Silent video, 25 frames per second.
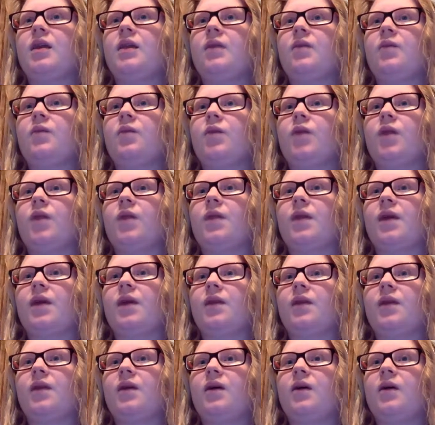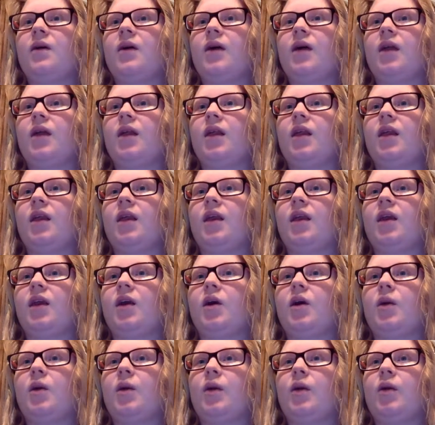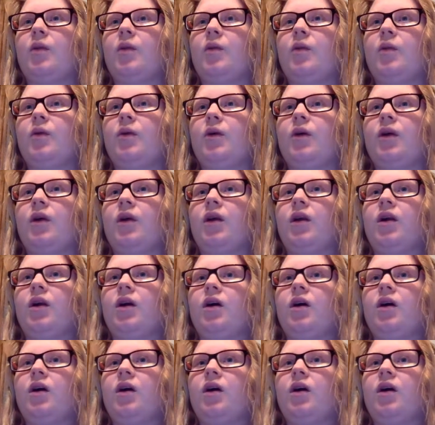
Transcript: one thing though is he always put